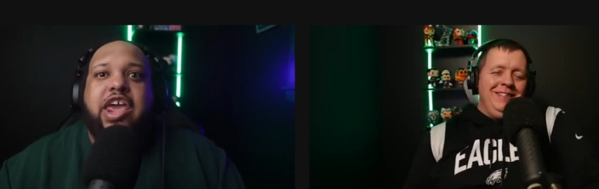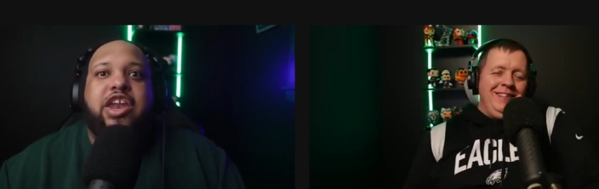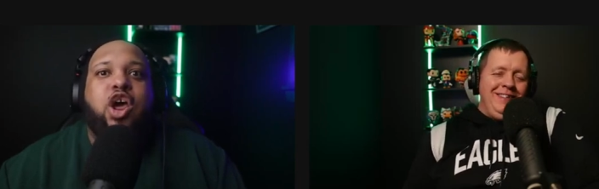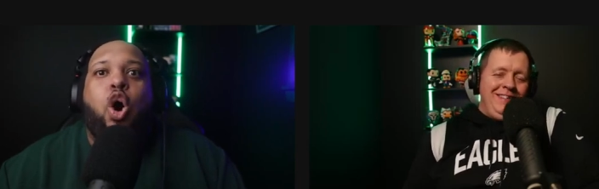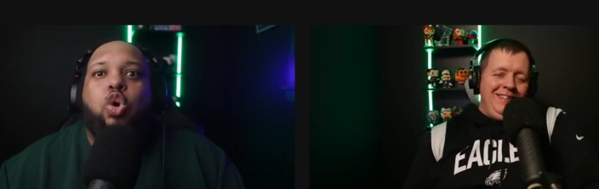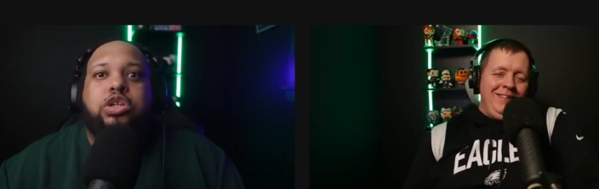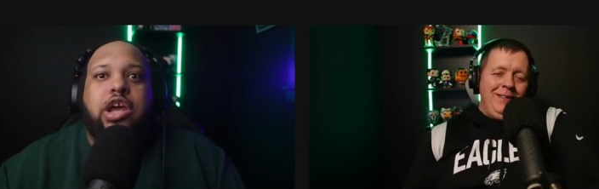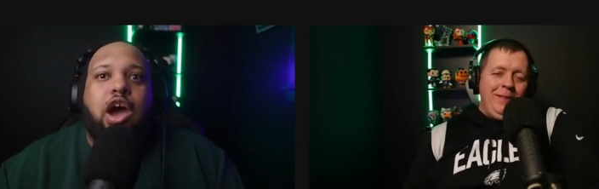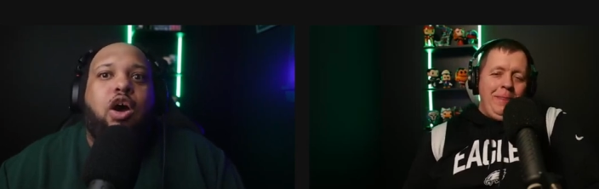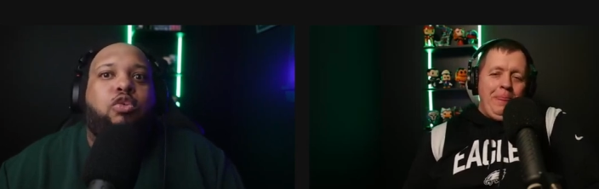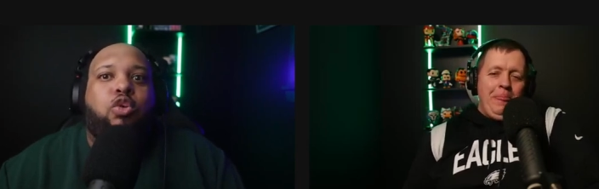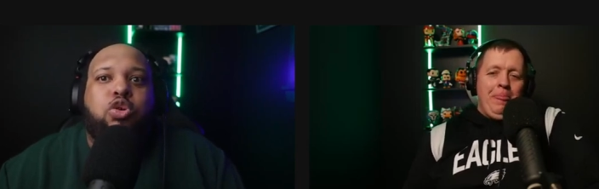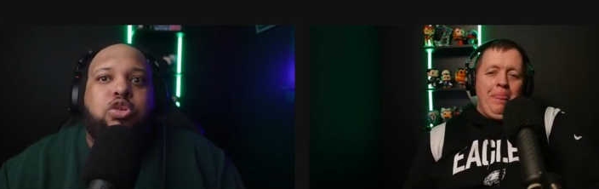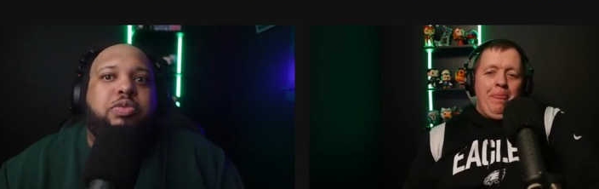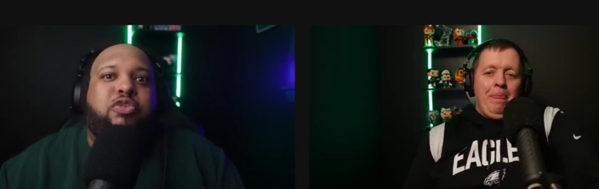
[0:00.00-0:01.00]
Speaker 1: in hotel
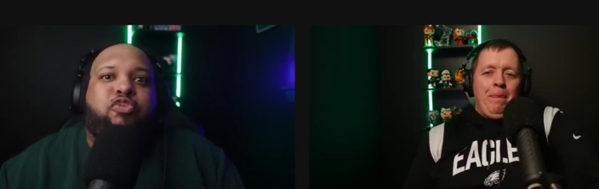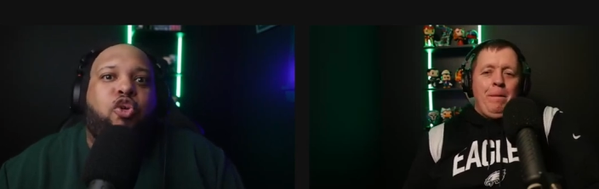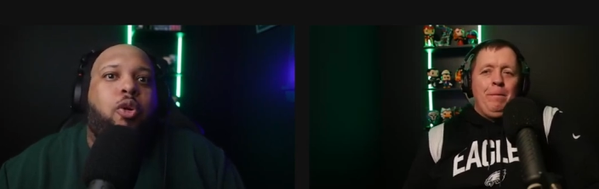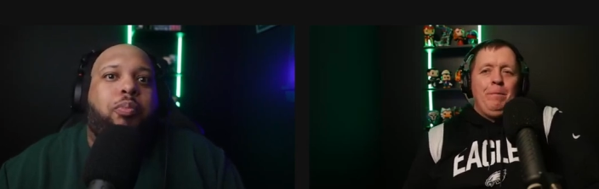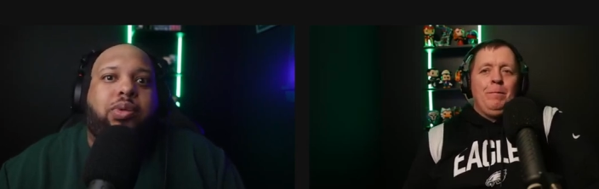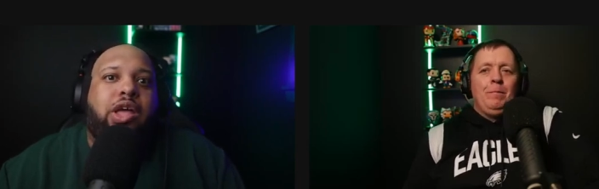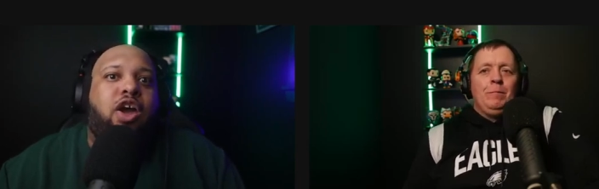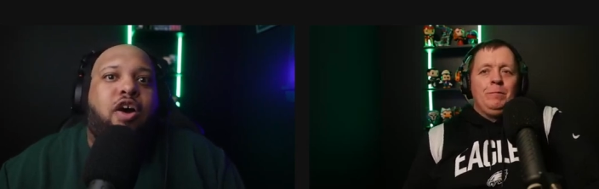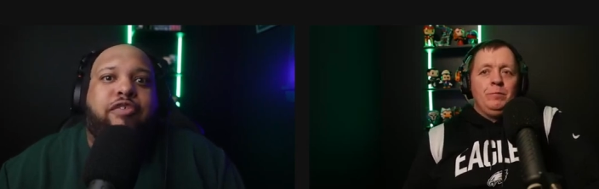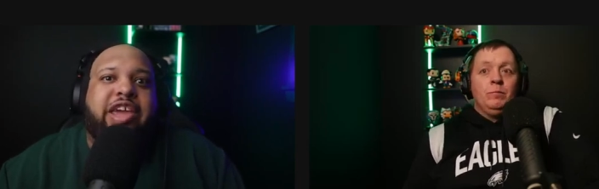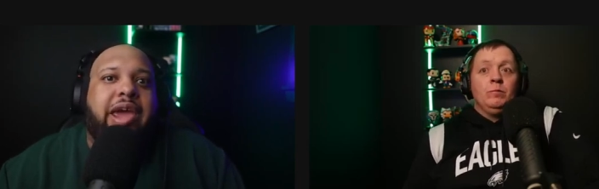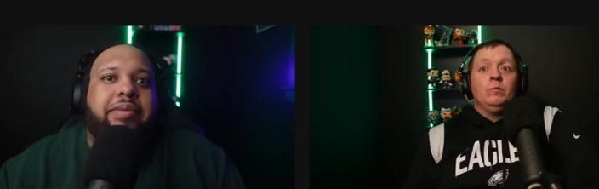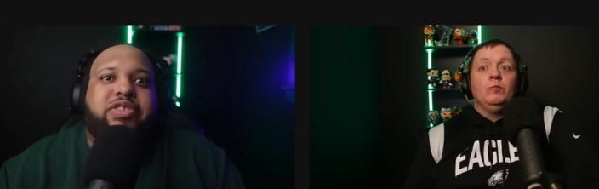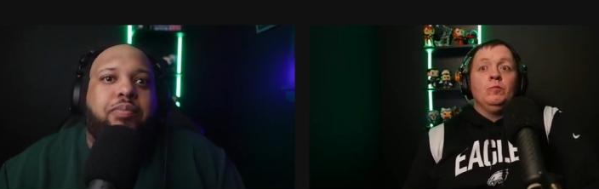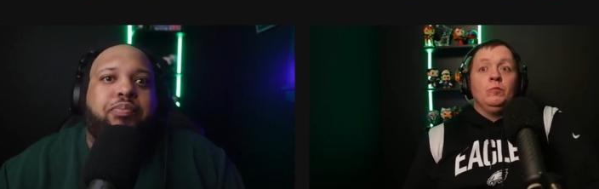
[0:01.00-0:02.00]
rooms before playoff
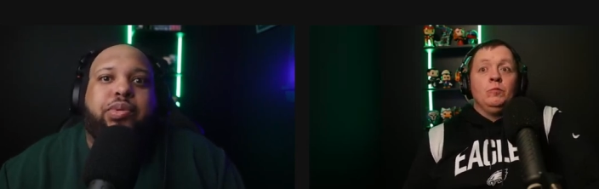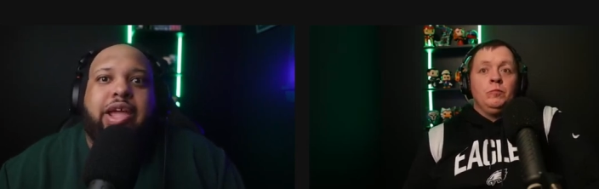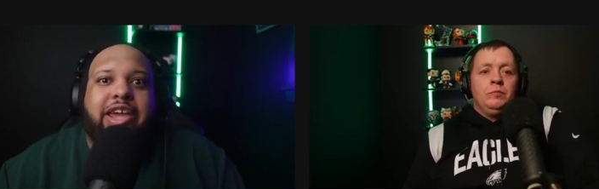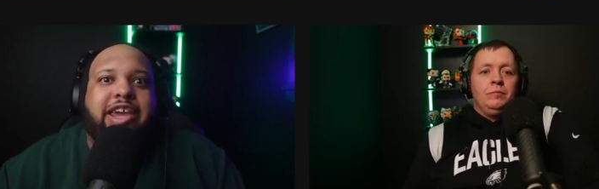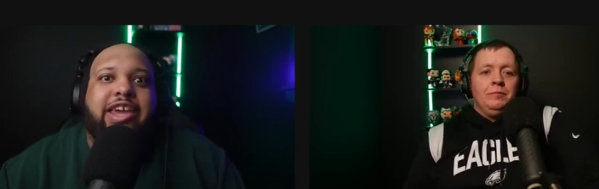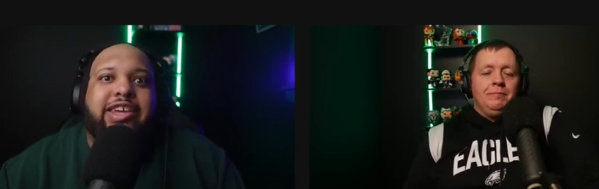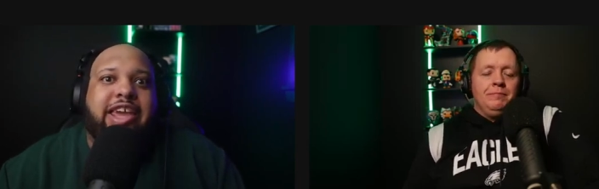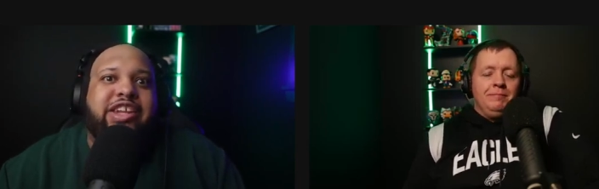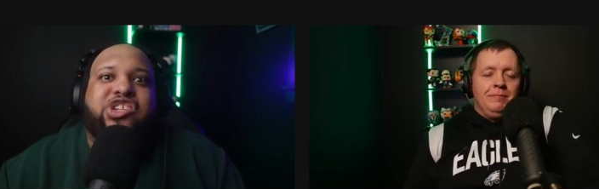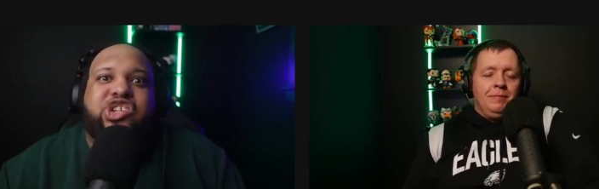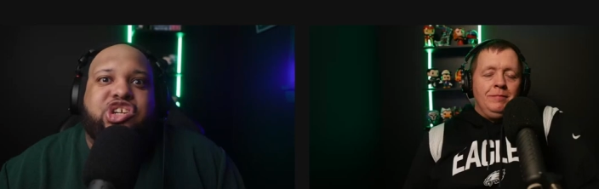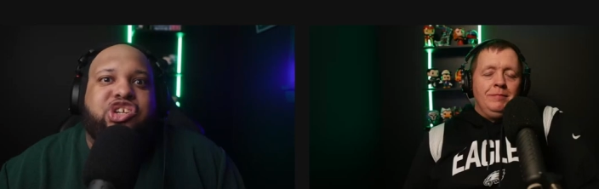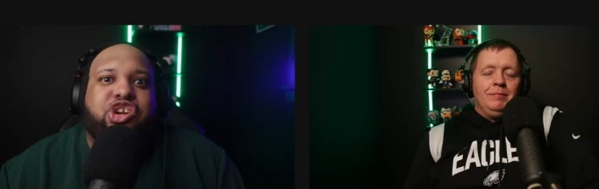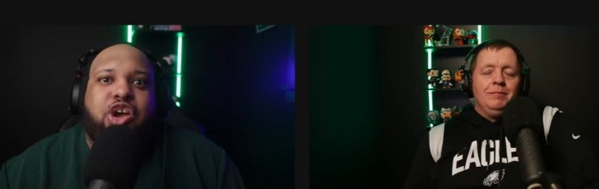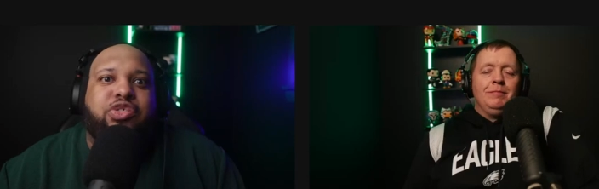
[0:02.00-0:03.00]
games of playing against
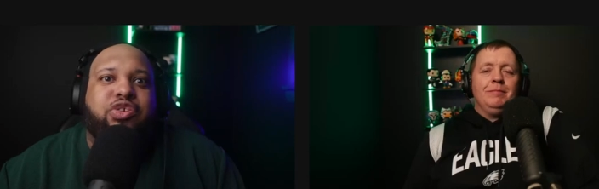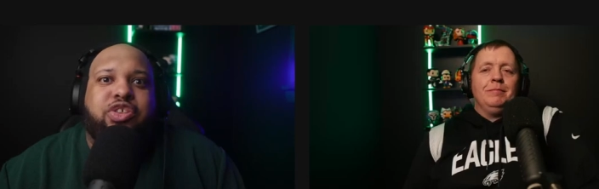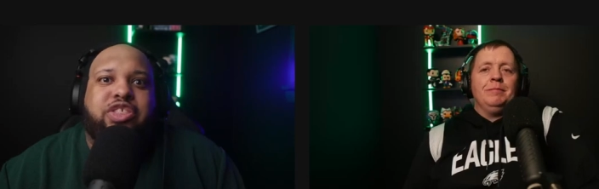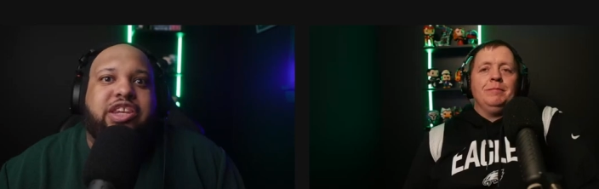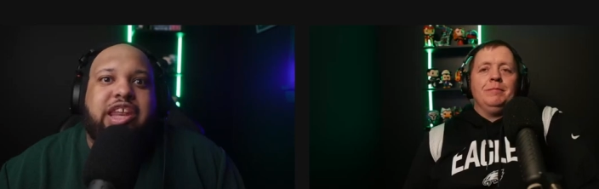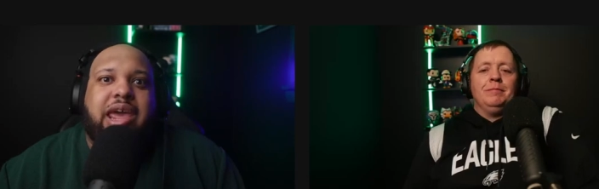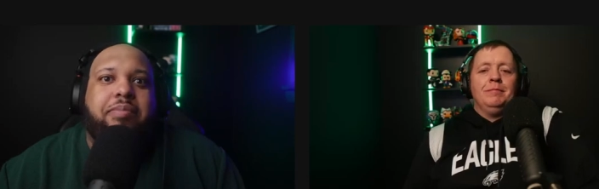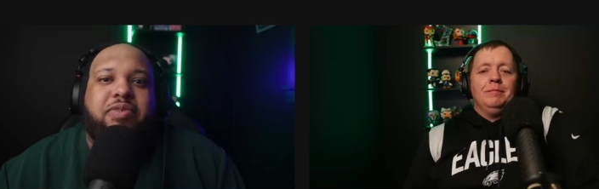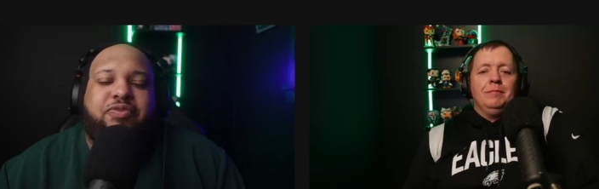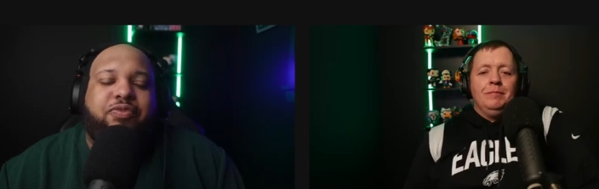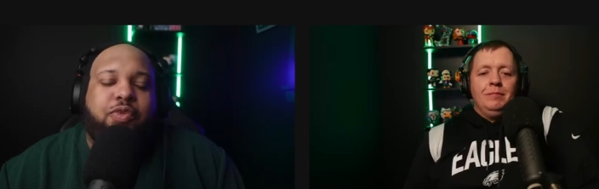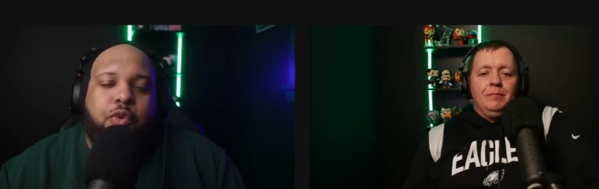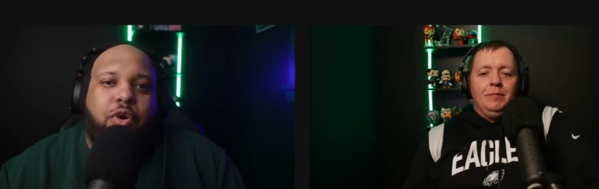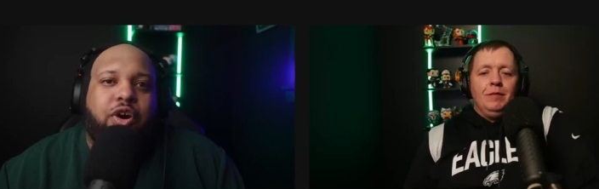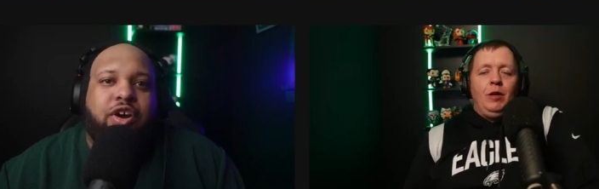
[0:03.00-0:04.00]
each other the night
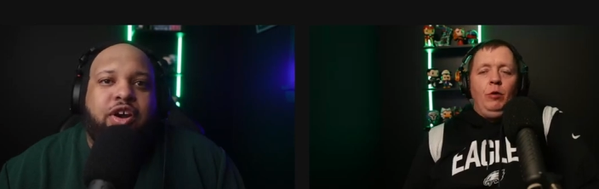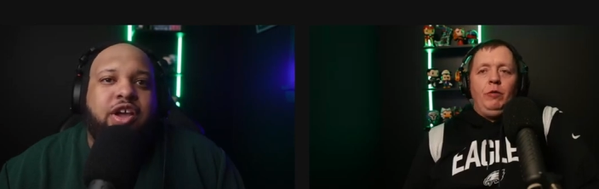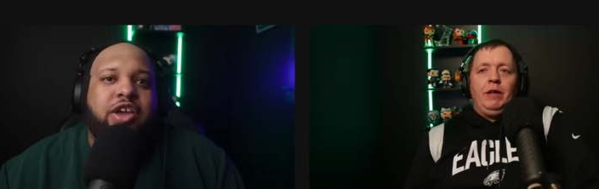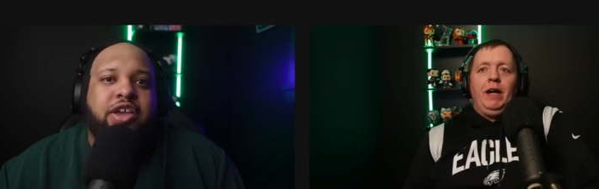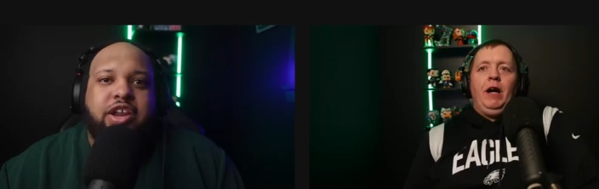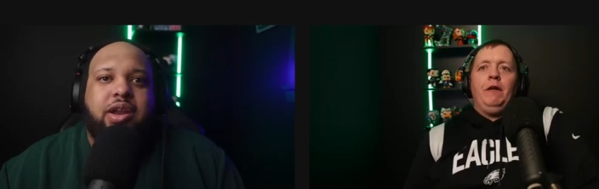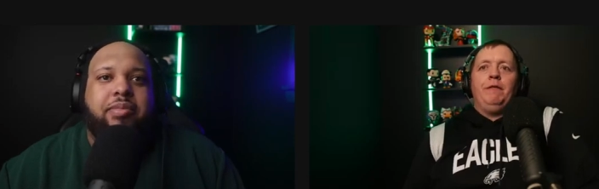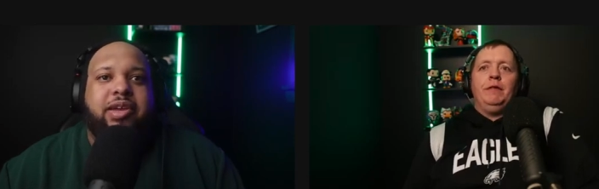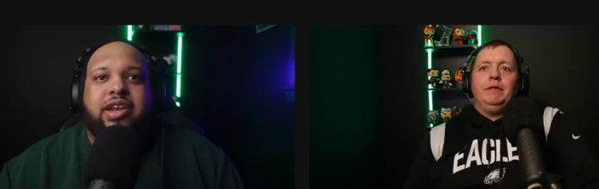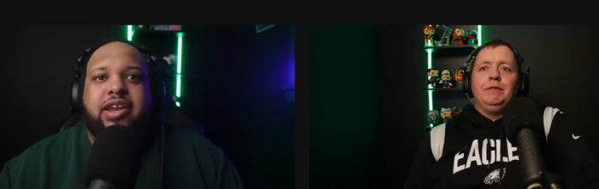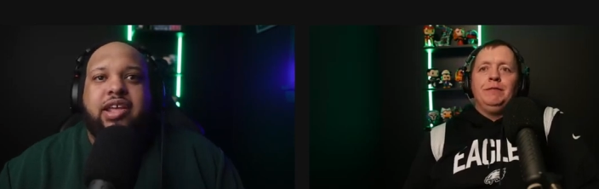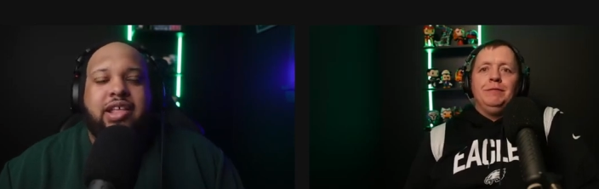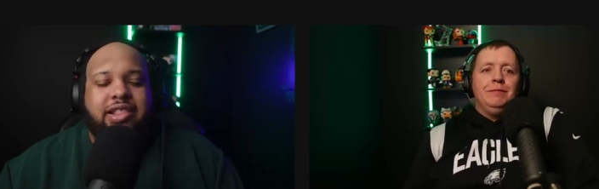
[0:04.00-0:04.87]
before. Oh, you know what I mean?